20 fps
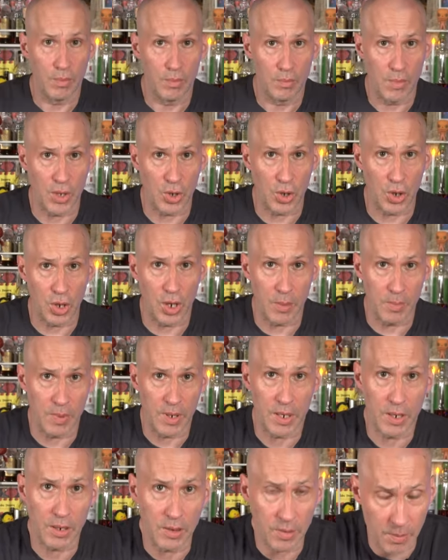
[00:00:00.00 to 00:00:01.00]
mint julep, a
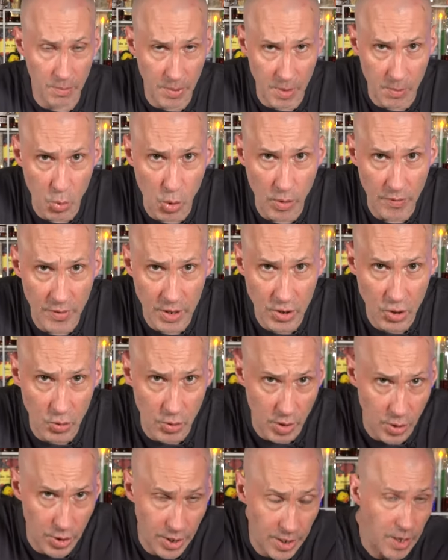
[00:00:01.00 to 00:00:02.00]
little bit more of
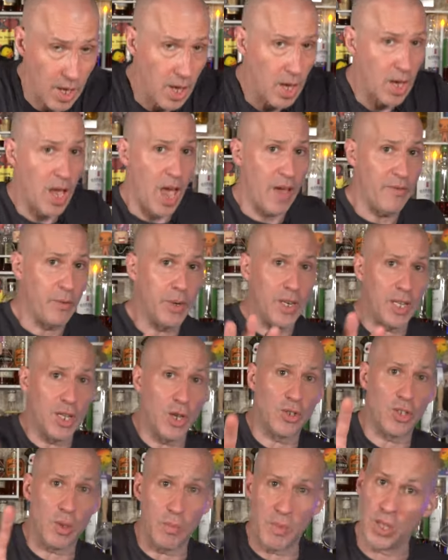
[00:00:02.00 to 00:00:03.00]
history on it. Everybody
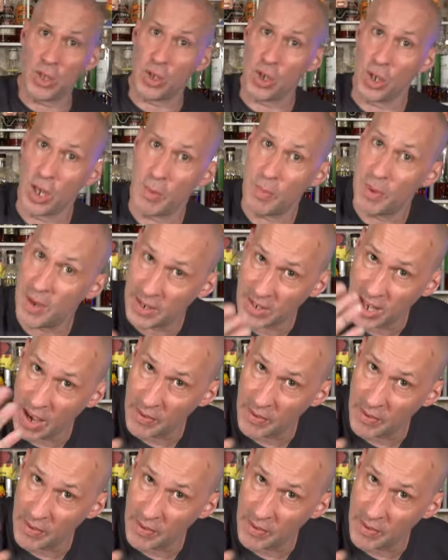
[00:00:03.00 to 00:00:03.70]
knows the mint julep as